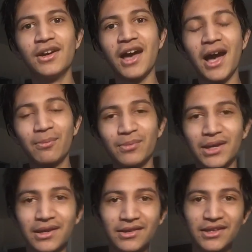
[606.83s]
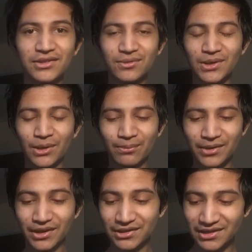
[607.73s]
I'm making this video
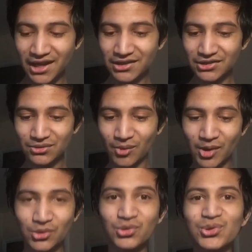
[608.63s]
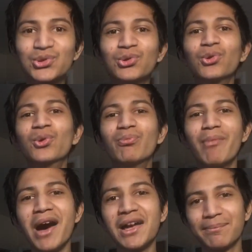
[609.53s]
because I just want to do
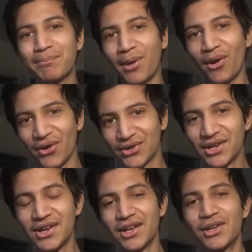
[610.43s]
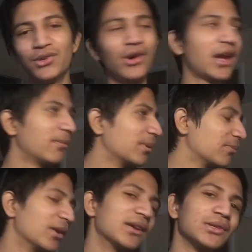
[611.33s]
my part. You know,
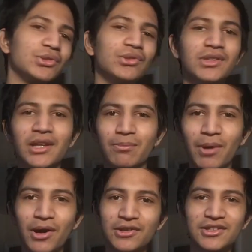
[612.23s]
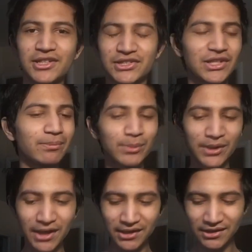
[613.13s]
everybody's doing their part.
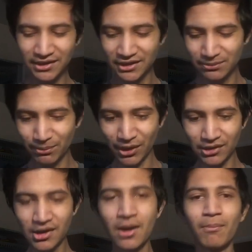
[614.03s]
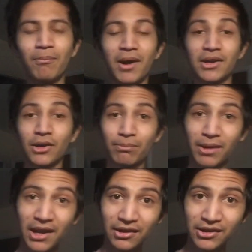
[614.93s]
Jacksepticeye did his part,
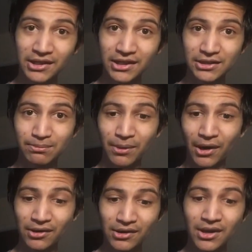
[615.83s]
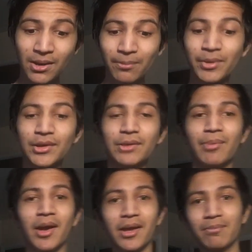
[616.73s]
Markiplier did his part,
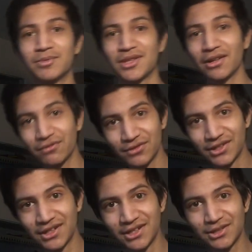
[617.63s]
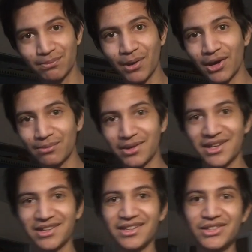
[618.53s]
PewDiePie himself did his part,
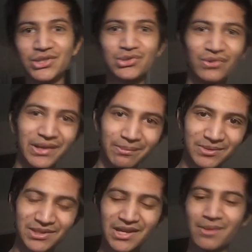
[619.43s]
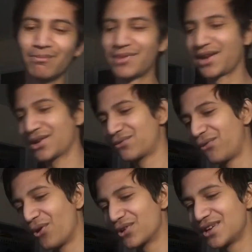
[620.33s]
making streams, playing
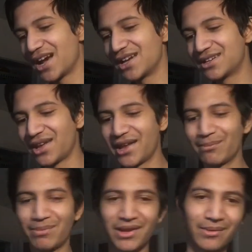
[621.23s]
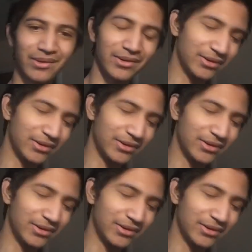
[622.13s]
Fortnite and playing